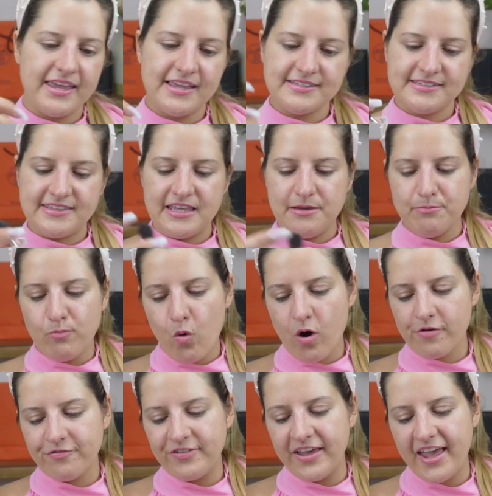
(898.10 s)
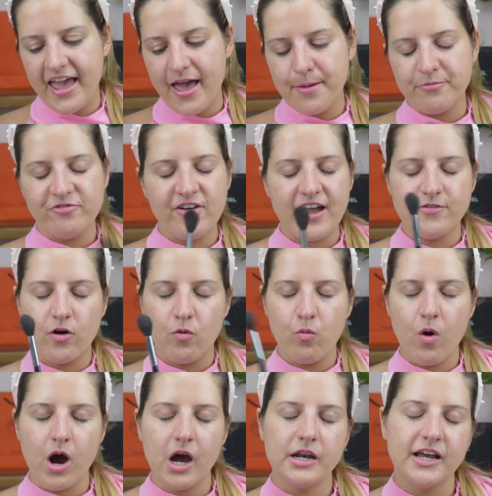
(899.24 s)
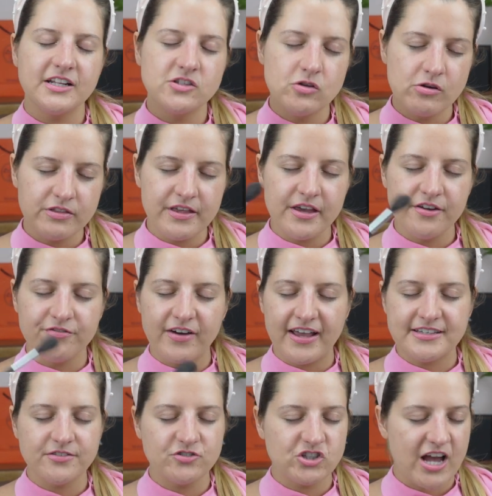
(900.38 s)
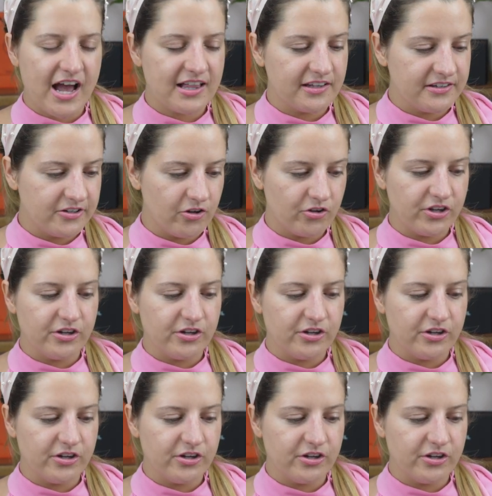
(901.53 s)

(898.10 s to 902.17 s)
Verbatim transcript: is the Morphe M501. I took the advice of Jaclyn Hill